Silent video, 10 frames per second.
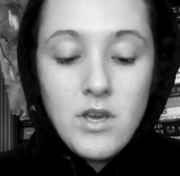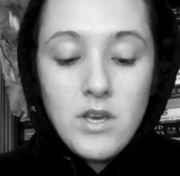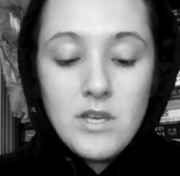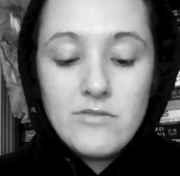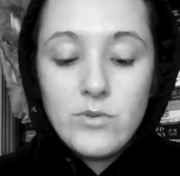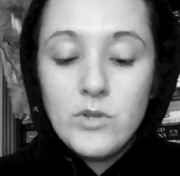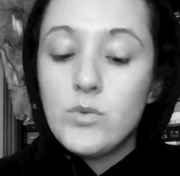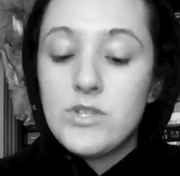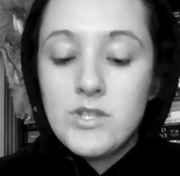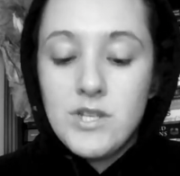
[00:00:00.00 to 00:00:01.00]
If one
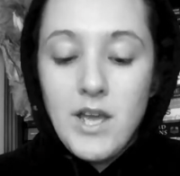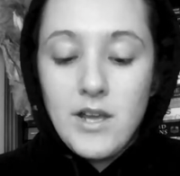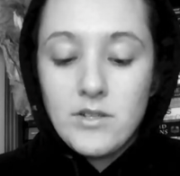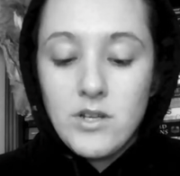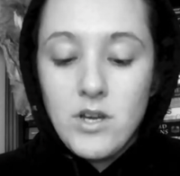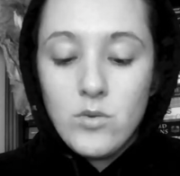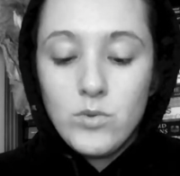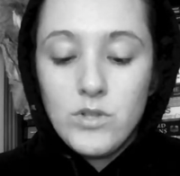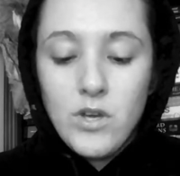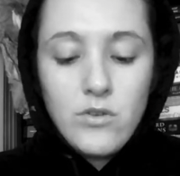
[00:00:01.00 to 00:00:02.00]
was attacked,
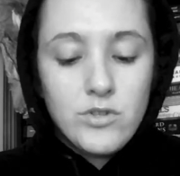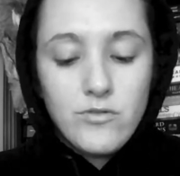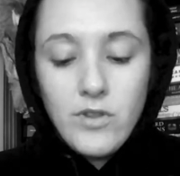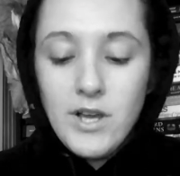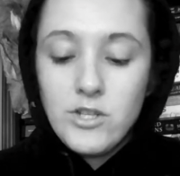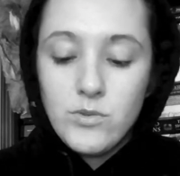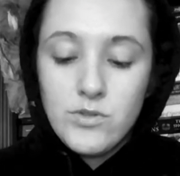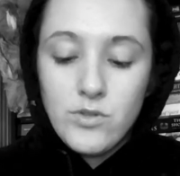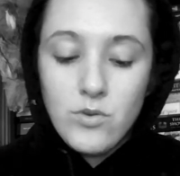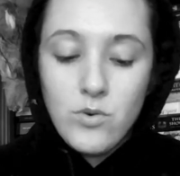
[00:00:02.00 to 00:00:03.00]
would the others fly to its
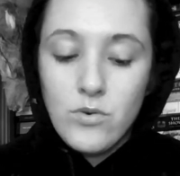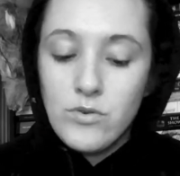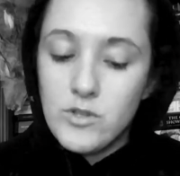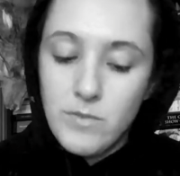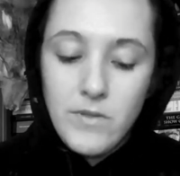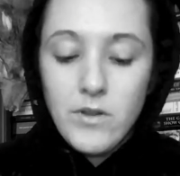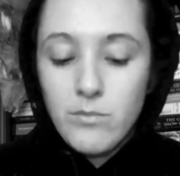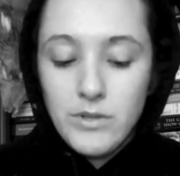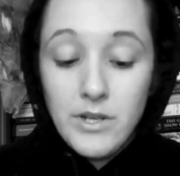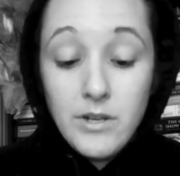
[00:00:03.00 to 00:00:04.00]
succor and spend their
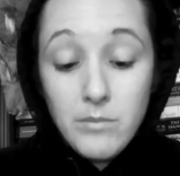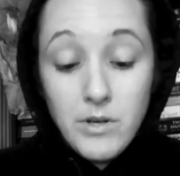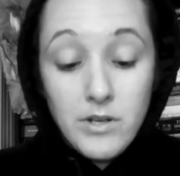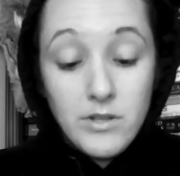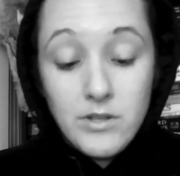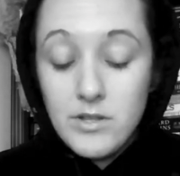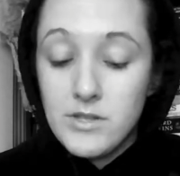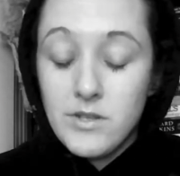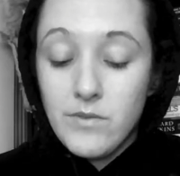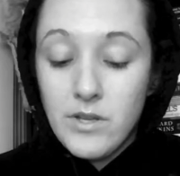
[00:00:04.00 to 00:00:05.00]
blood and money in its
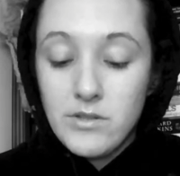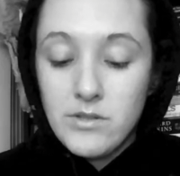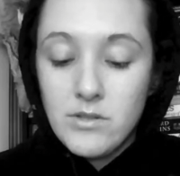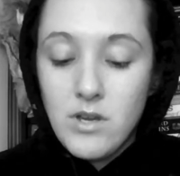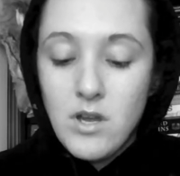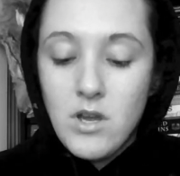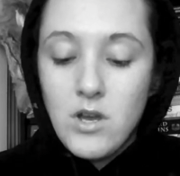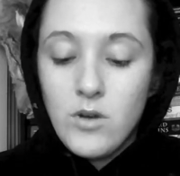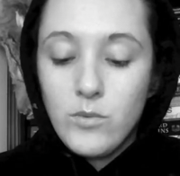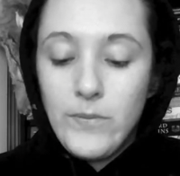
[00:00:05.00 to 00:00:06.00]
defense?
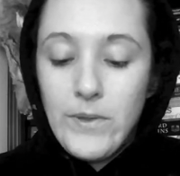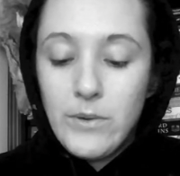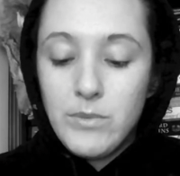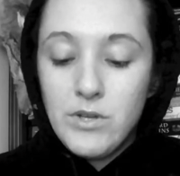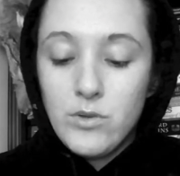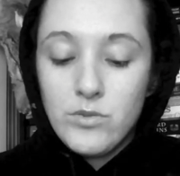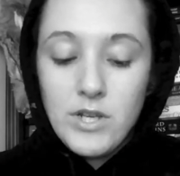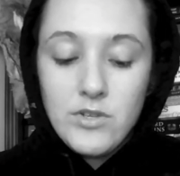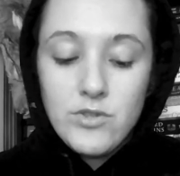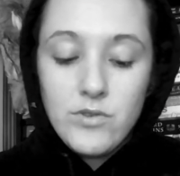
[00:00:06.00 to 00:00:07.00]
Would there be no
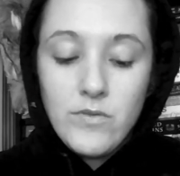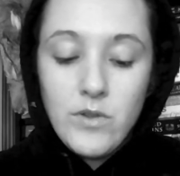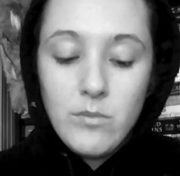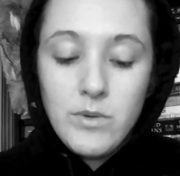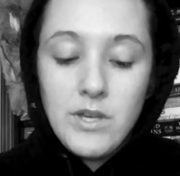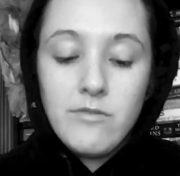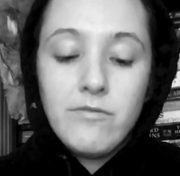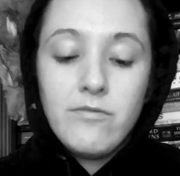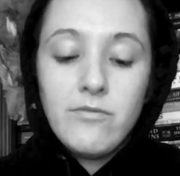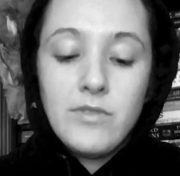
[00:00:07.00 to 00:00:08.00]
danger of their being
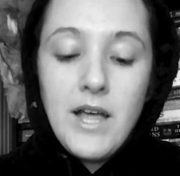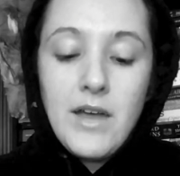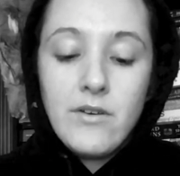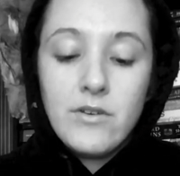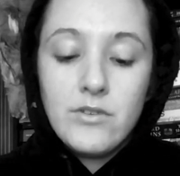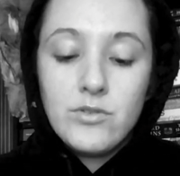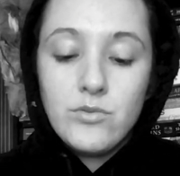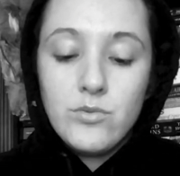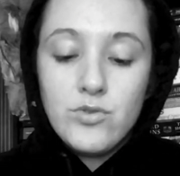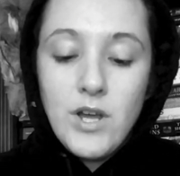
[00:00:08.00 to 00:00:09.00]
flattered into
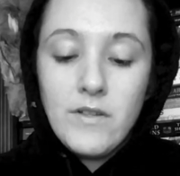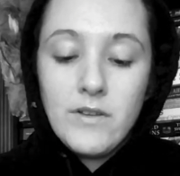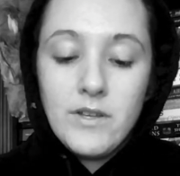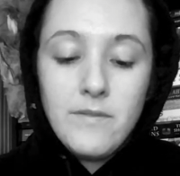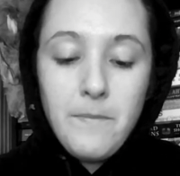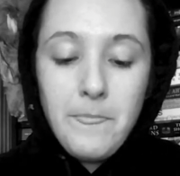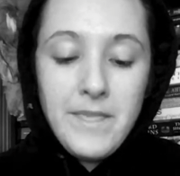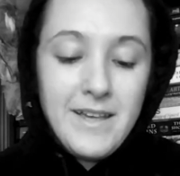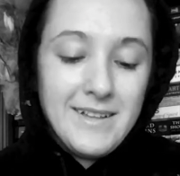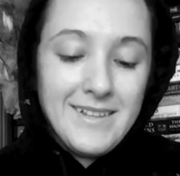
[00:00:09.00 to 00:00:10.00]
neutrality?
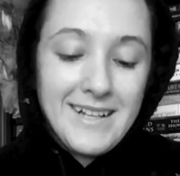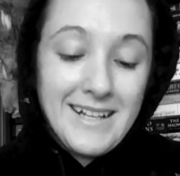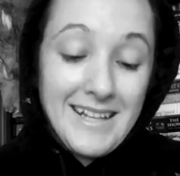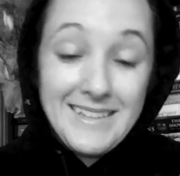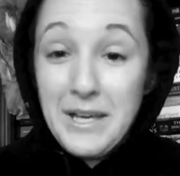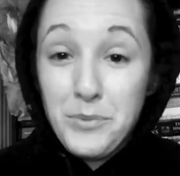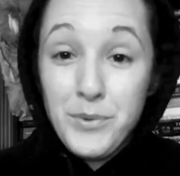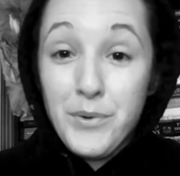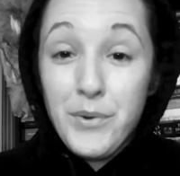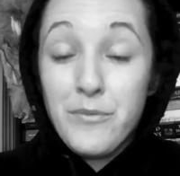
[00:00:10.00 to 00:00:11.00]
Like, I like that
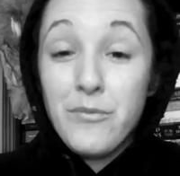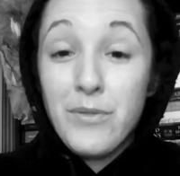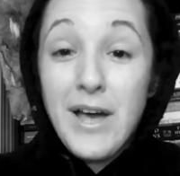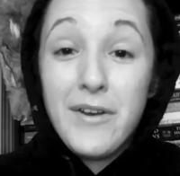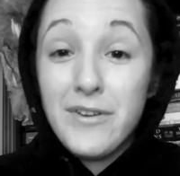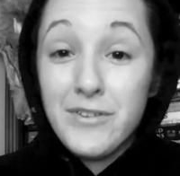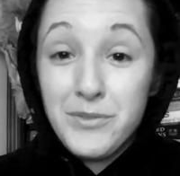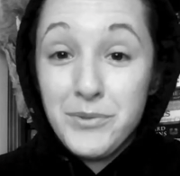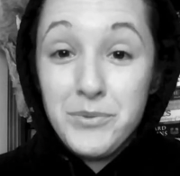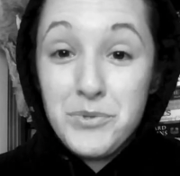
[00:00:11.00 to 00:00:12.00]
word, flattered
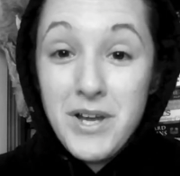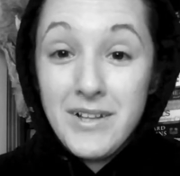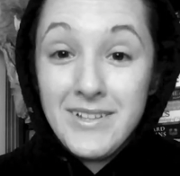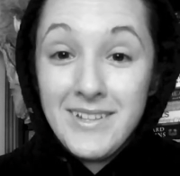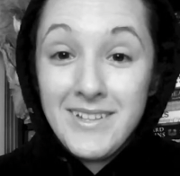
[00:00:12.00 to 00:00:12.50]
into neutrality.